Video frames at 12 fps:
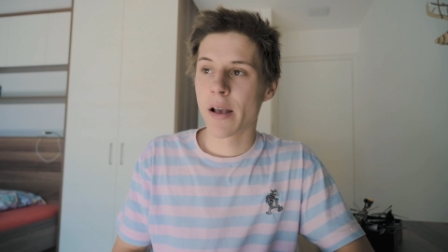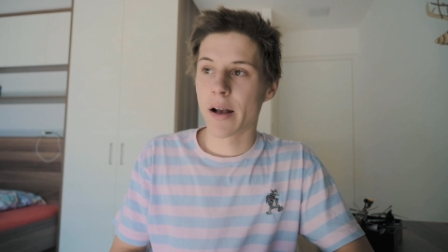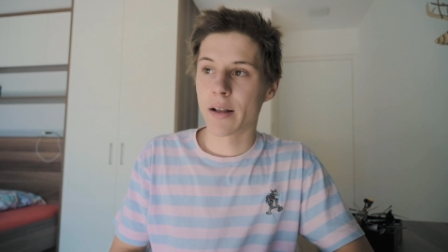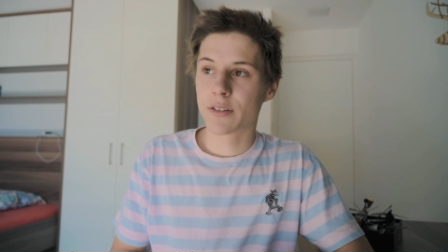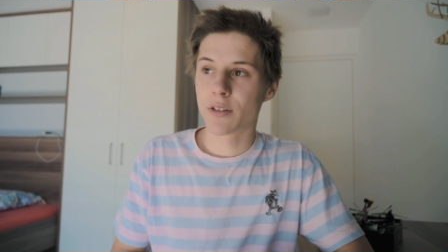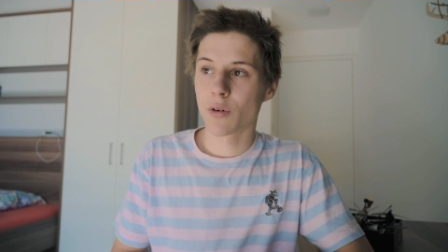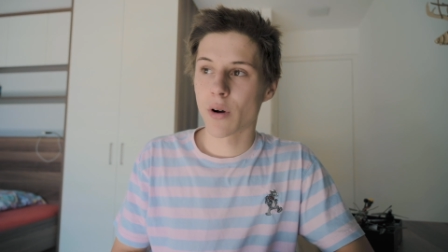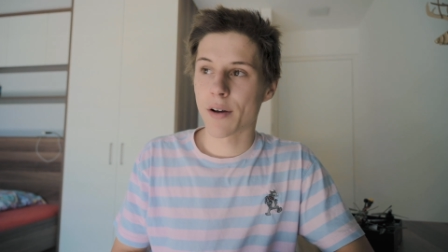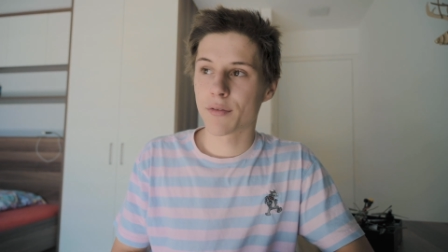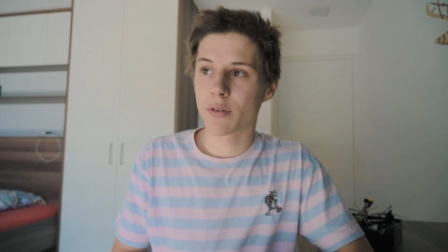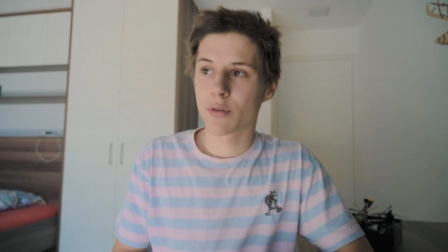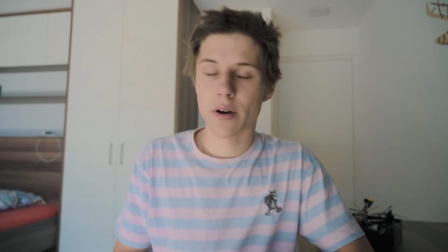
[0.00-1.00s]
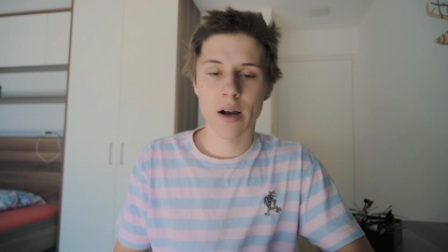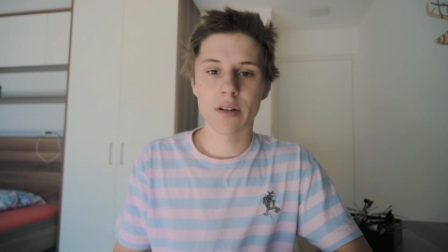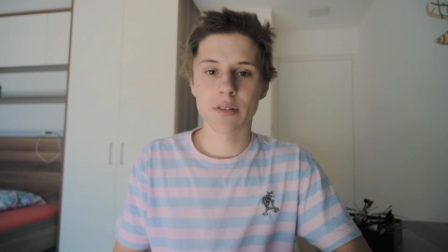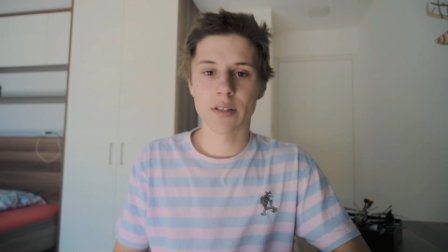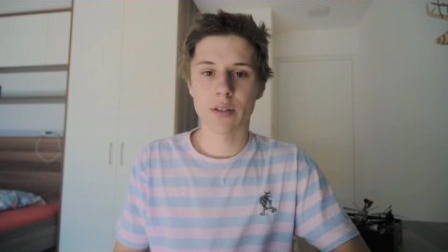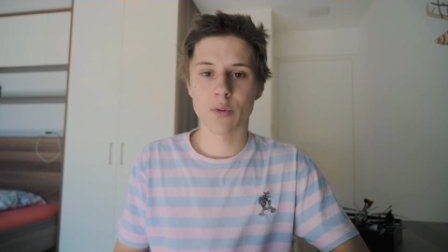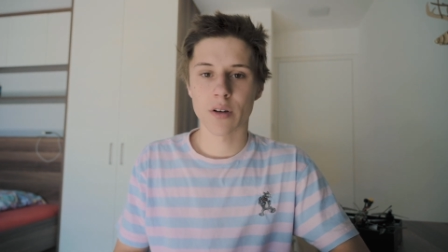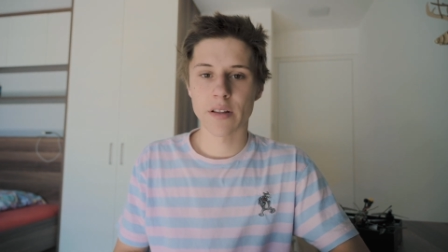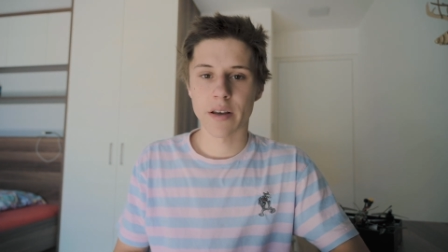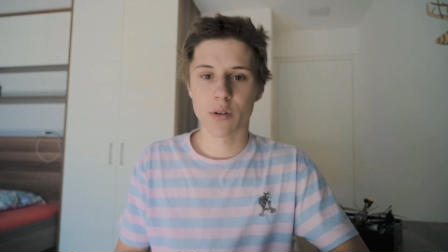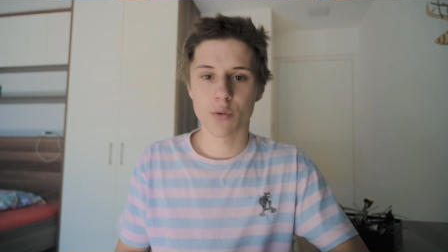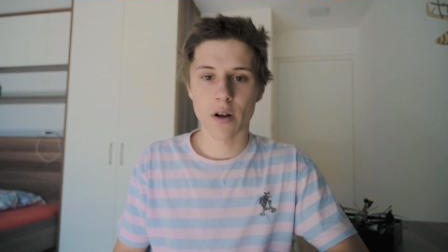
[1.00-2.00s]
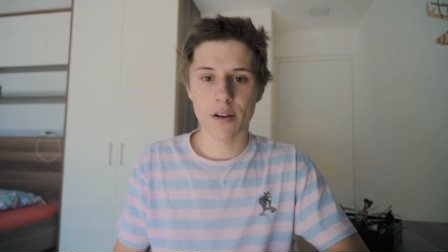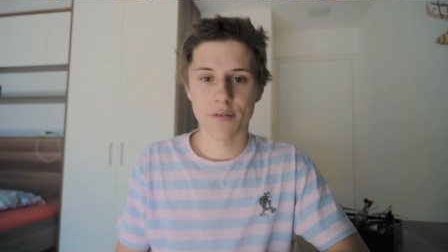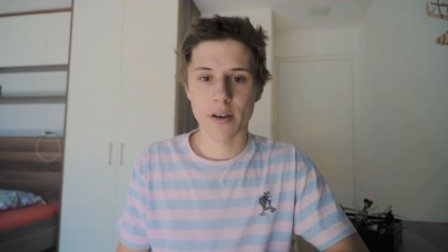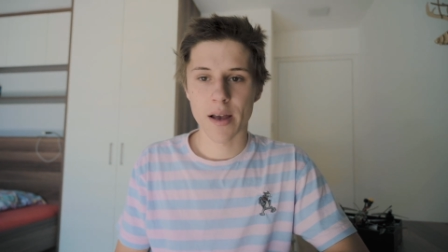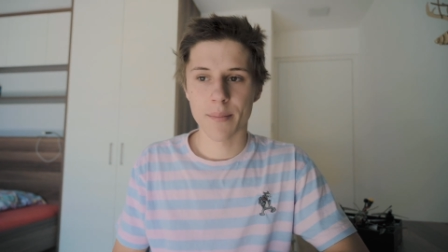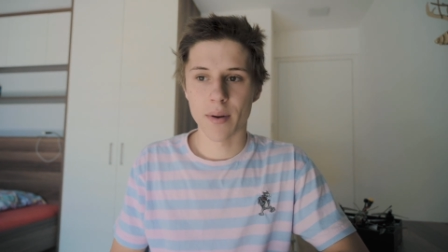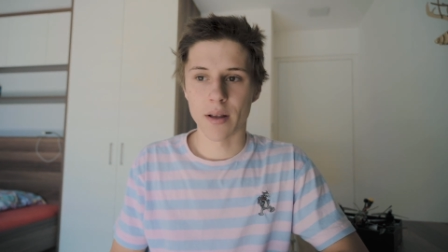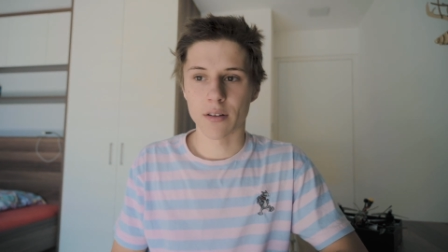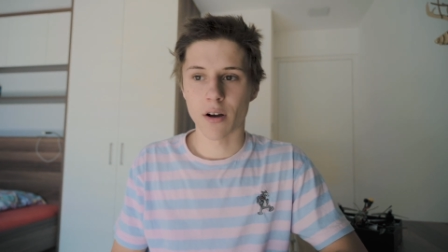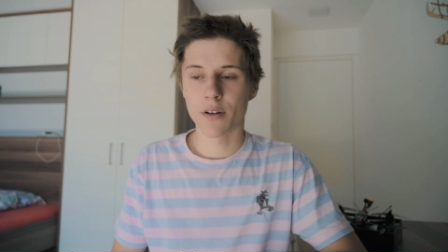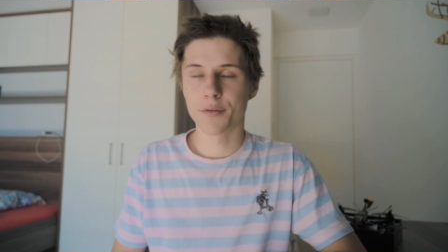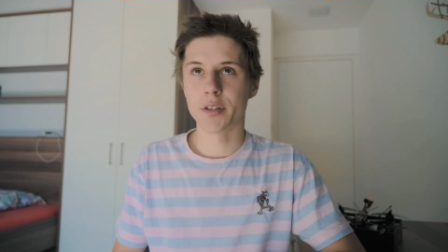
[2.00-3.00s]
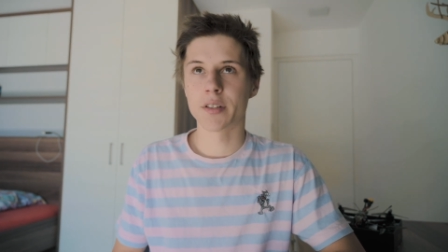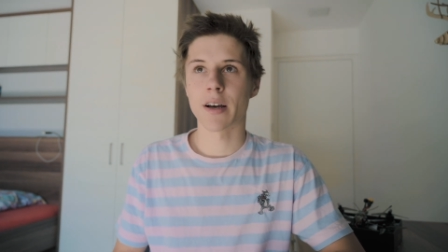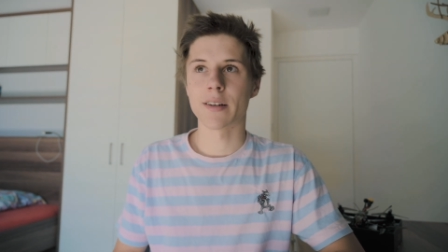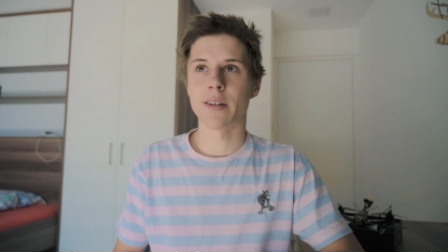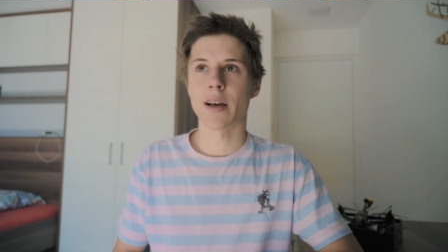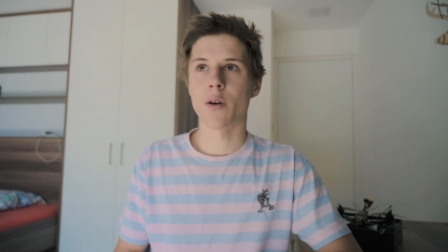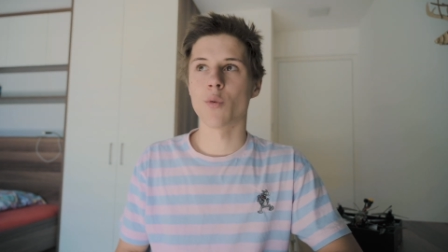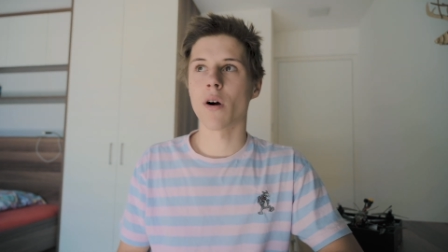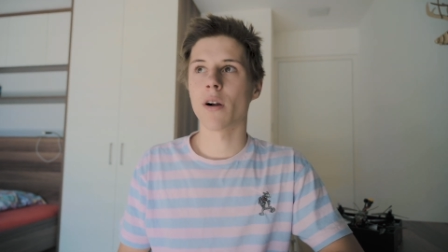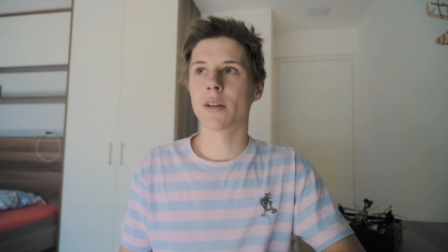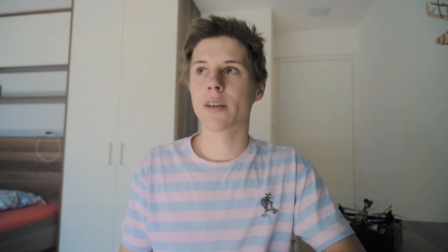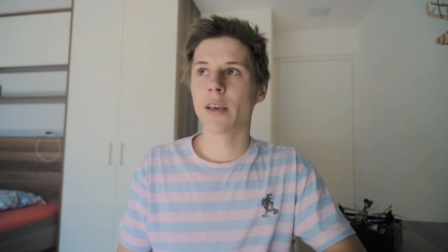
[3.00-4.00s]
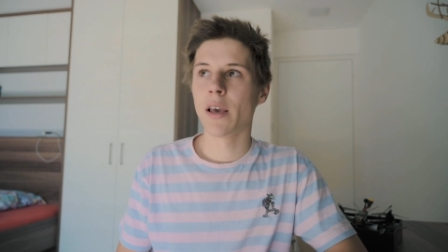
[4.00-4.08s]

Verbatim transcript: And so after two hours, it was like 12 a.m. and all of a sudden I walk.